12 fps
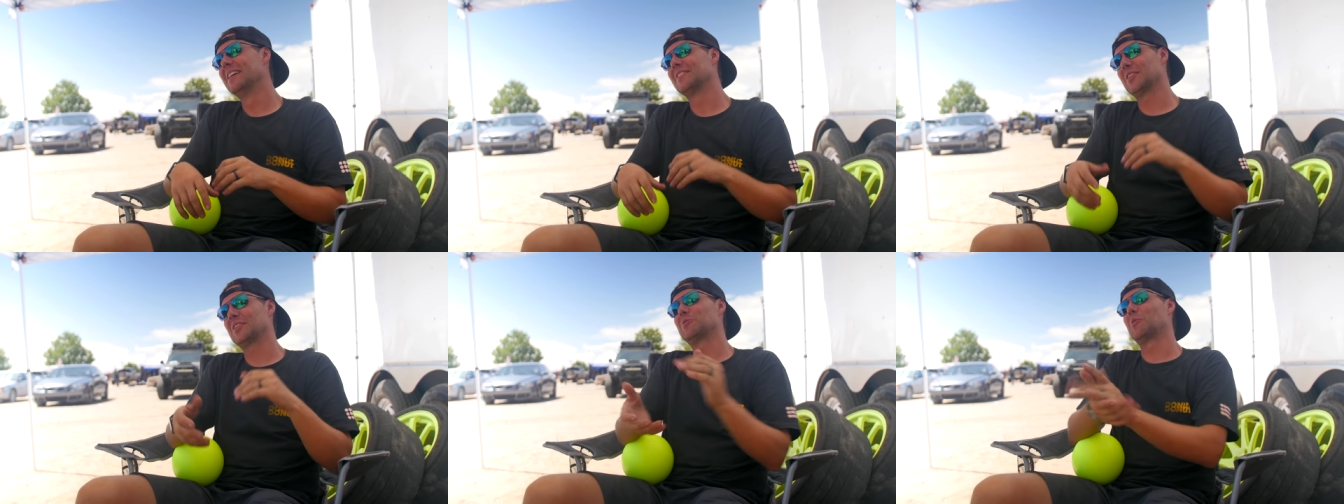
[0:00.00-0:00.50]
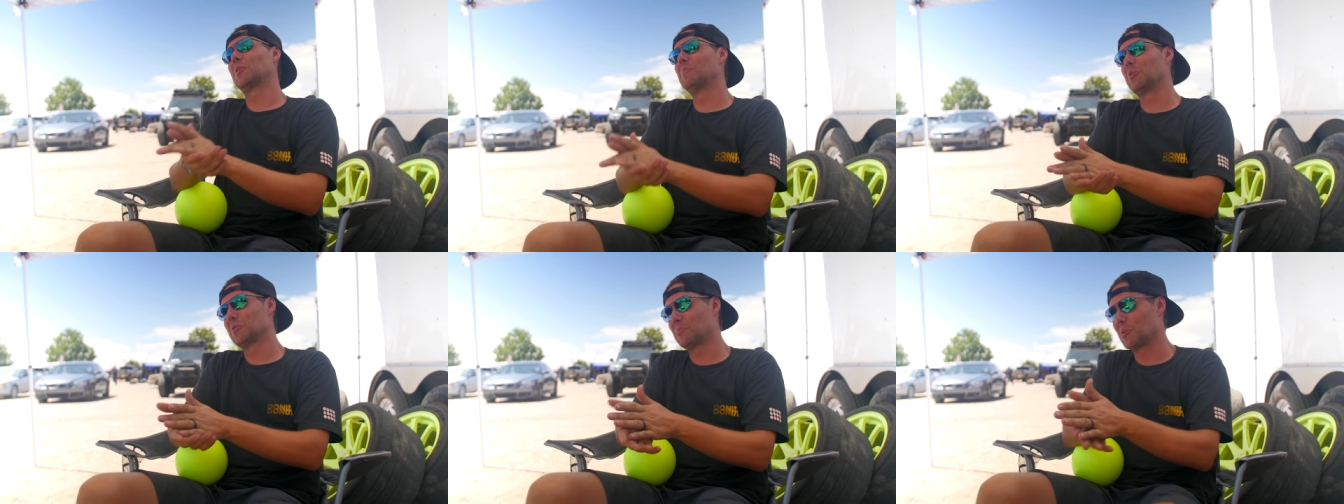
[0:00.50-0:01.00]
So that's Oregon
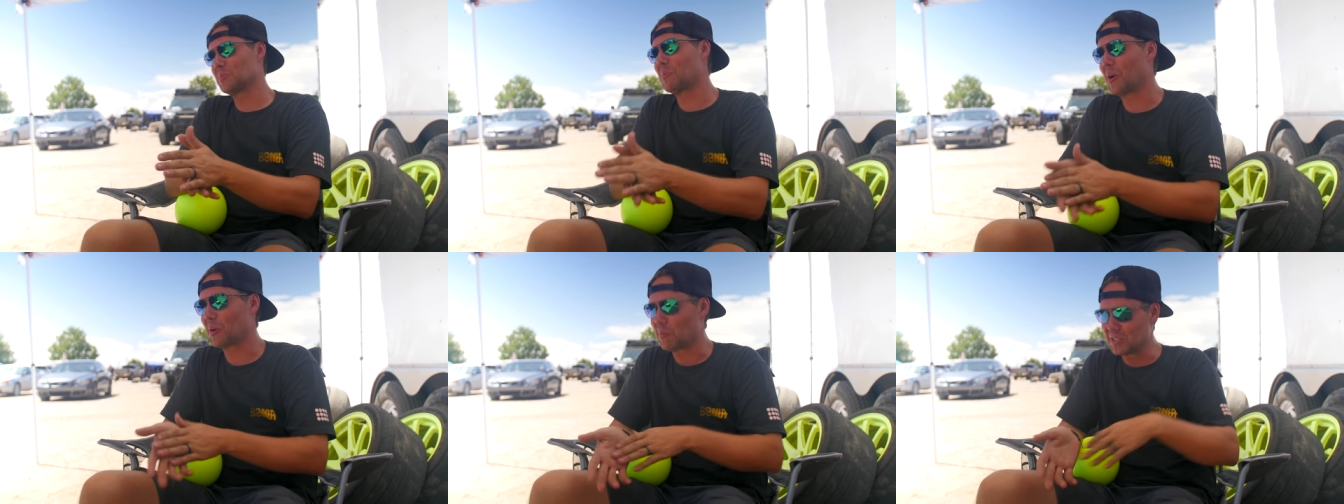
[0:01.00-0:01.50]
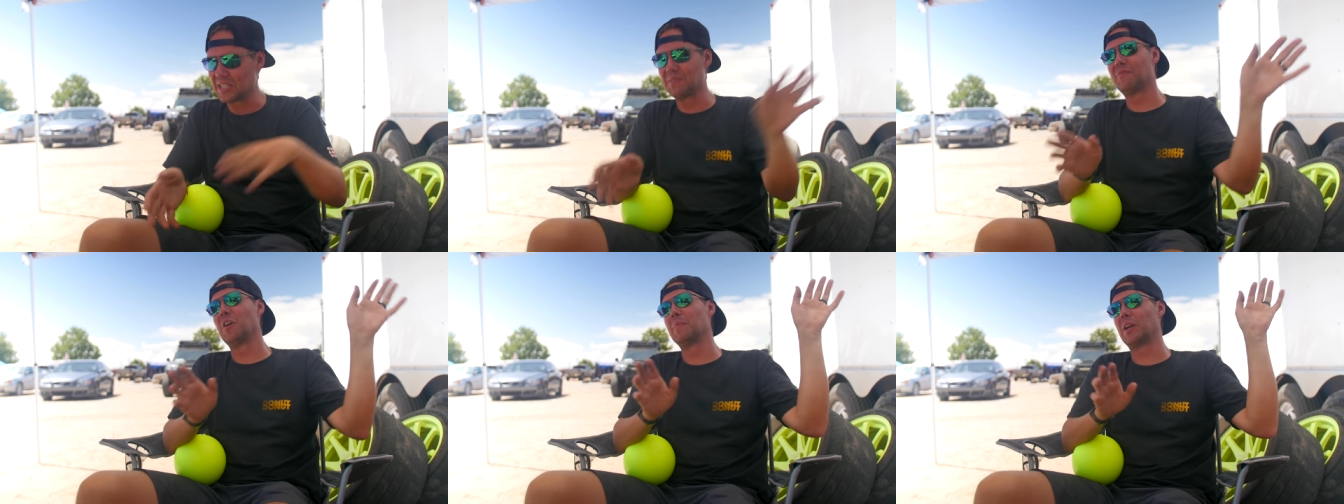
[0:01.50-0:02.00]
Motorsports Park. We did
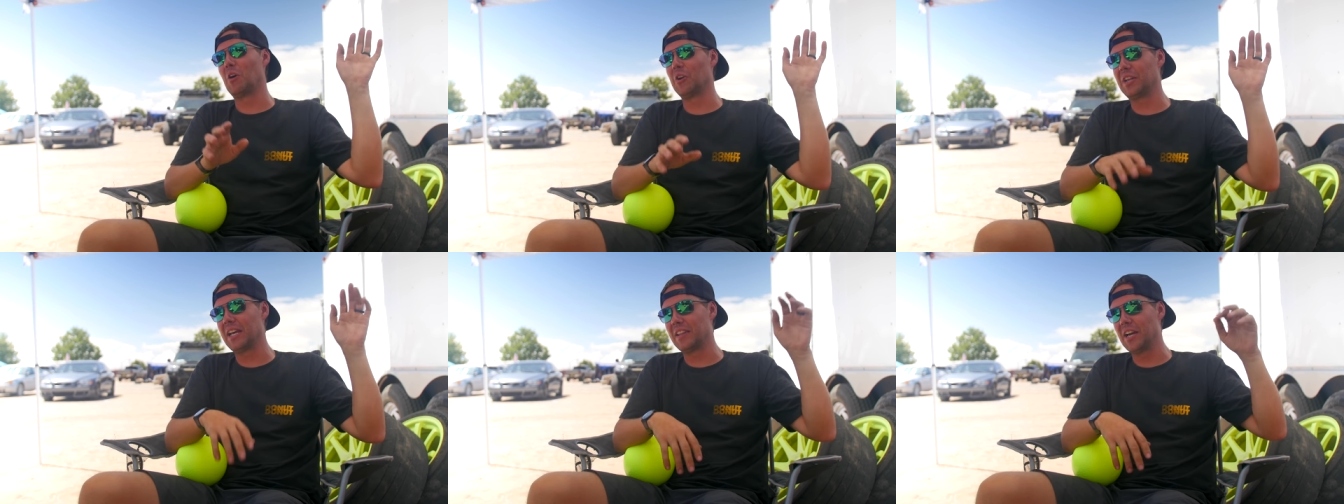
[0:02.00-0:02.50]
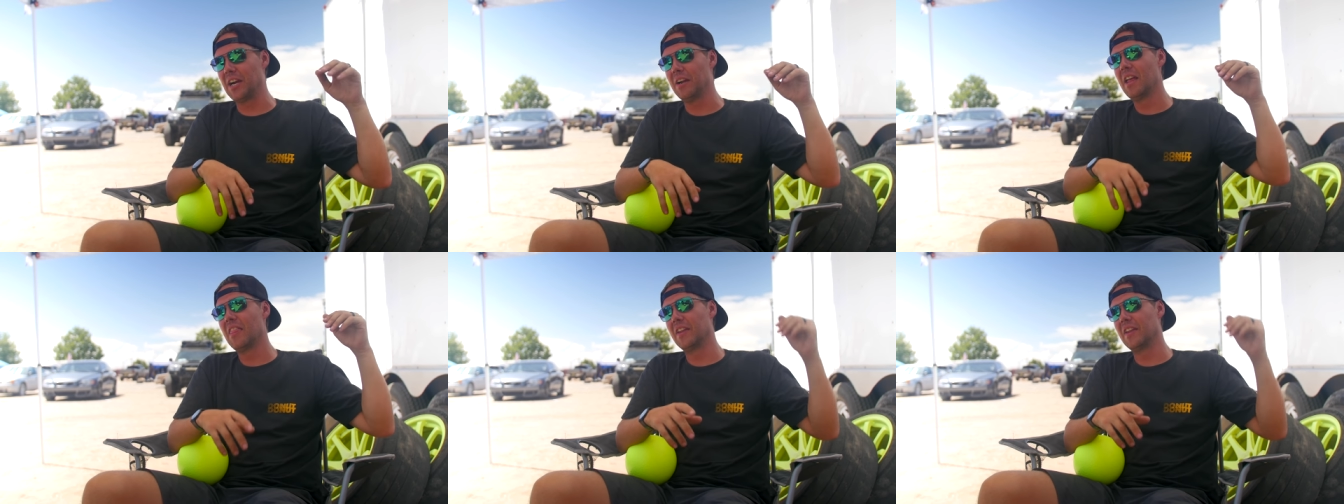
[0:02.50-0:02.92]
filming all day there.